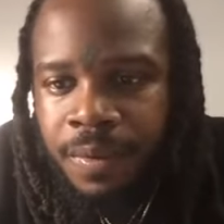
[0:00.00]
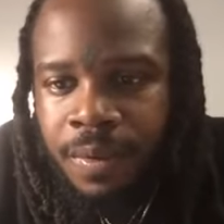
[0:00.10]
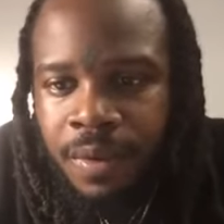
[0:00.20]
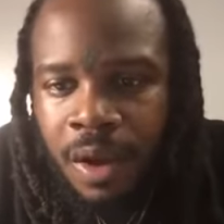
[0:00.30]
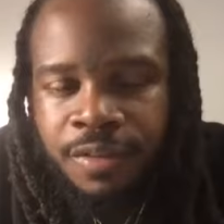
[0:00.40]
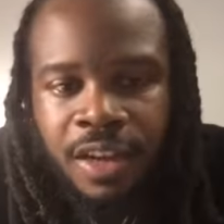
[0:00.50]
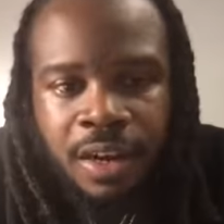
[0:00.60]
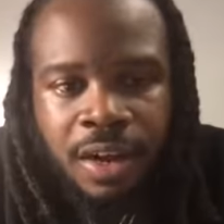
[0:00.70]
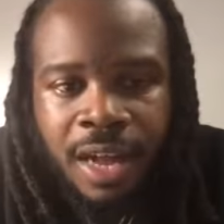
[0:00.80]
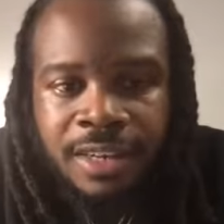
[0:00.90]
You know what I'm saying?
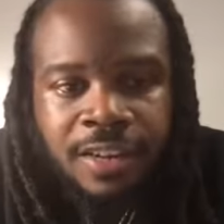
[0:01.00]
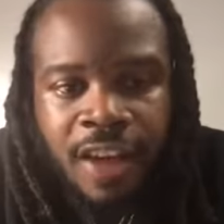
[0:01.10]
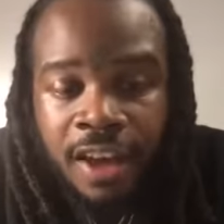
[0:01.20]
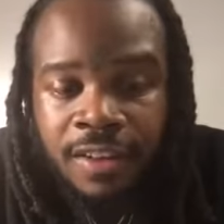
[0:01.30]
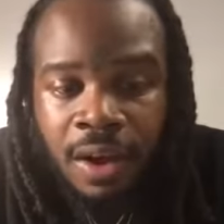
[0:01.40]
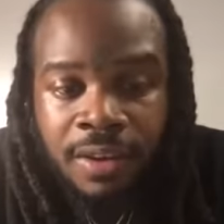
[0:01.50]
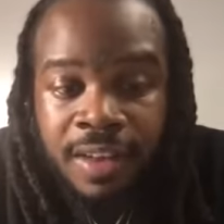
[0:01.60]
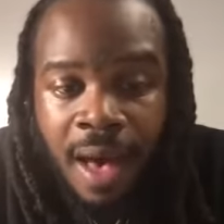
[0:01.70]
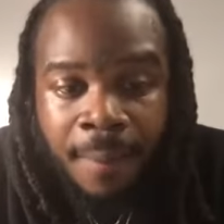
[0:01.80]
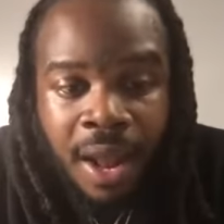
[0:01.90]
I detox all the
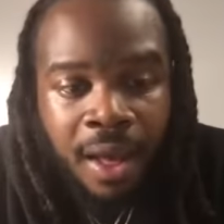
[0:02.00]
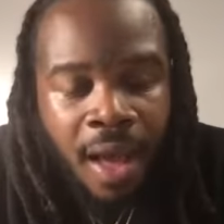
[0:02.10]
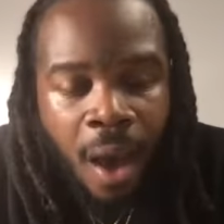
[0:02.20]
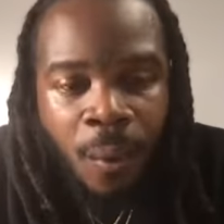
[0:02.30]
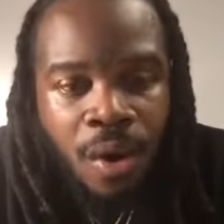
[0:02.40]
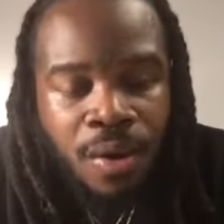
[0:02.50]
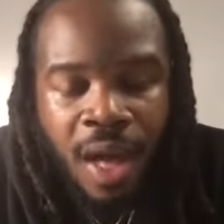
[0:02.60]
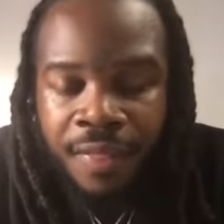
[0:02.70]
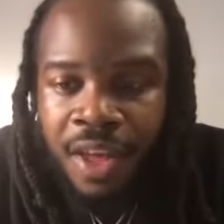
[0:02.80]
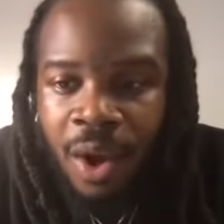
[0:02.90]
time, and I
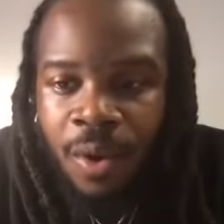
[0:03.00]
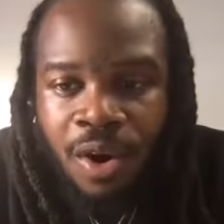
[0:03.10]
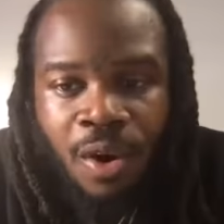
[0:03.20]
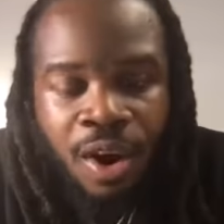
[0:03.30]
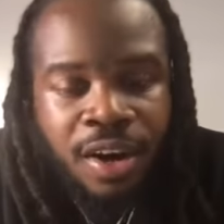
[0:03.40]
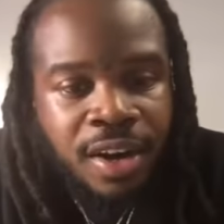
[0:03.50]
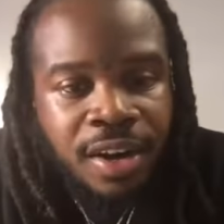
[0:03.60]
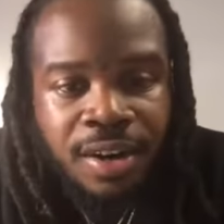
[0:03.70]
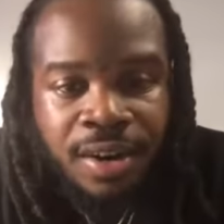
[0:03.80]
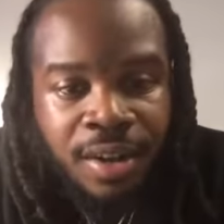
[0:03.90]
think I work harder than